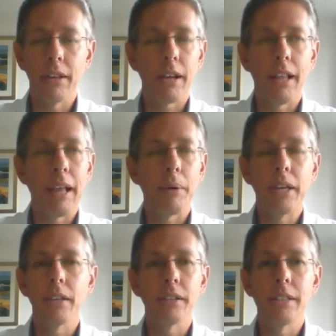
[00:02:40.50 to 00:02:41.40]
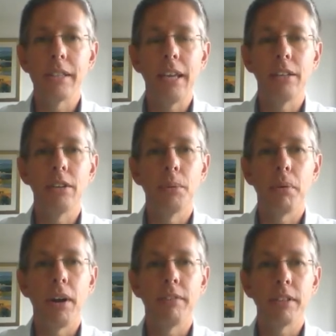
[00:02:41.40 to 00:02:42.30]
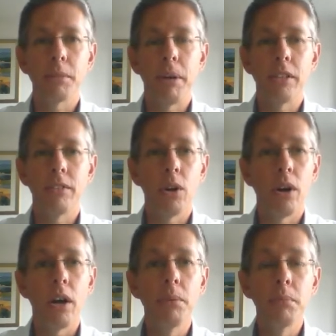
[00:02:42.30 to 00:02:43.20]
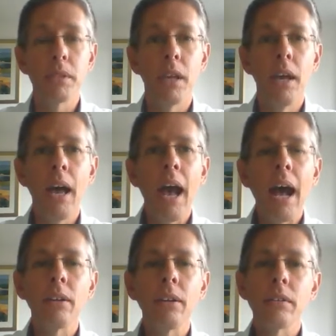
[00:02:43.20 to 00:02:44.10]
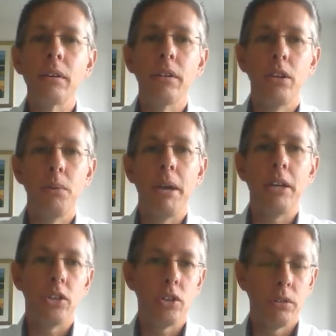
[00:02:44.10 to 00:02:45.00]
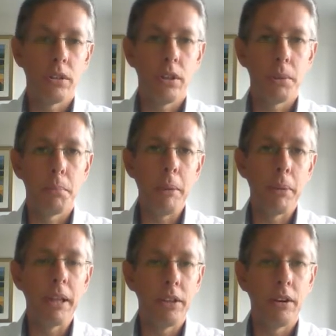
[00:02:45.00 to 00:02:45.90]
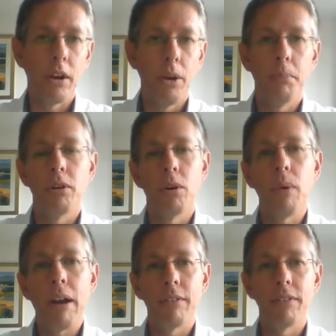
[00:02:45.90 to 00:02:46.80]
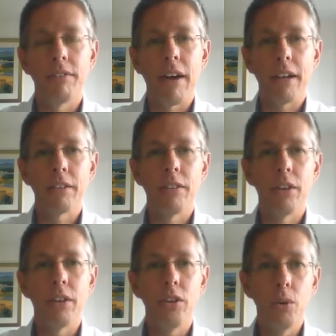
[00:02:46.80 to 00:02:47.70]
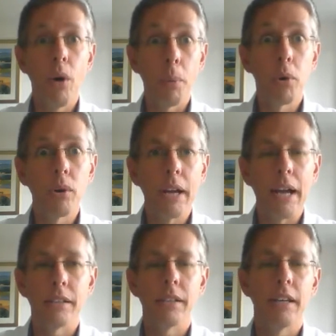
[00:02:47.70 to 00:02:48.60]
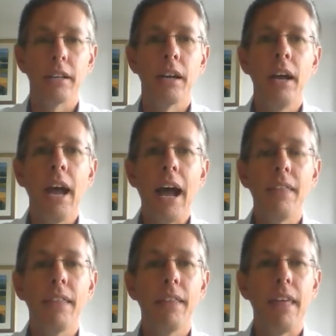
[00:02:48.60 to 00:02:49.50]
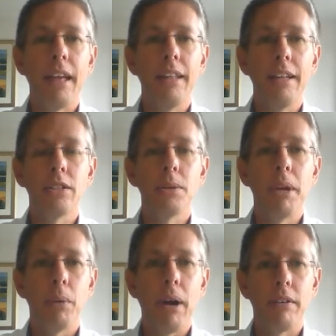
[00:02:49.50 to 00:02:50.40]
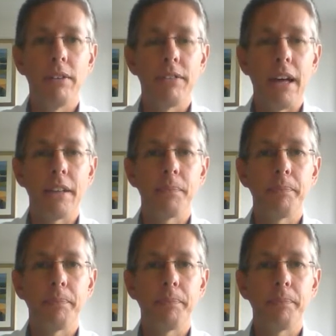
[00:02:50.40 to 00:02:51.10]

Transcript: allowing us to see into your private space of your homes. And also that you make sure that the people in your home are aware of the fact that you are broadcasting and that they need to be aware of that.